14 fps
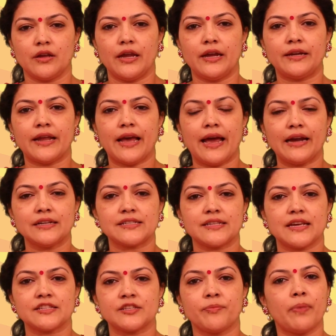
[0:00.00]
It acts
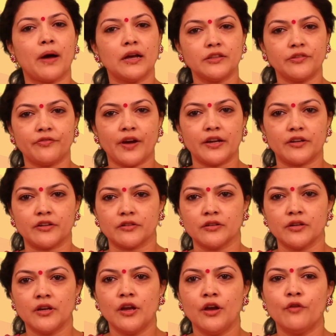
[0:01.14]
as a pathfinder
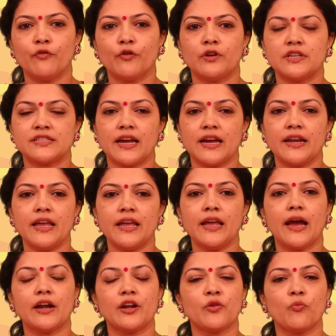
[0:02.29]
for deciding
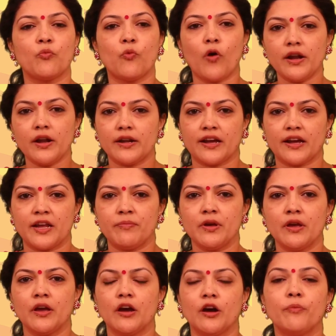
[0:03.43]
at what time
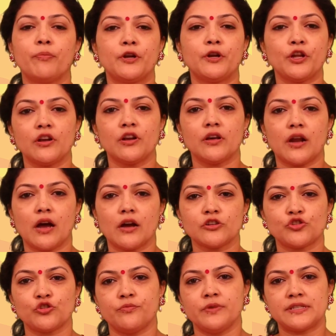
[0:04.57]
a particular rag
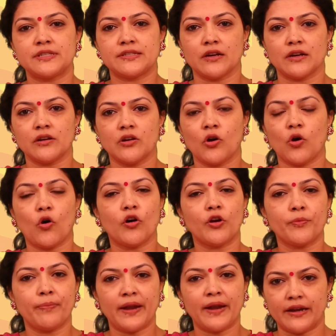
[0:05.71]
should be sung or
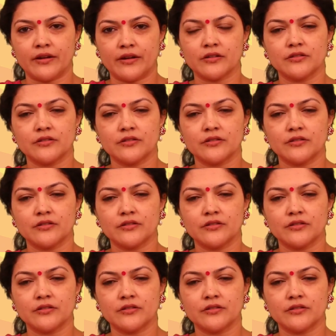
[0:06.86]
played.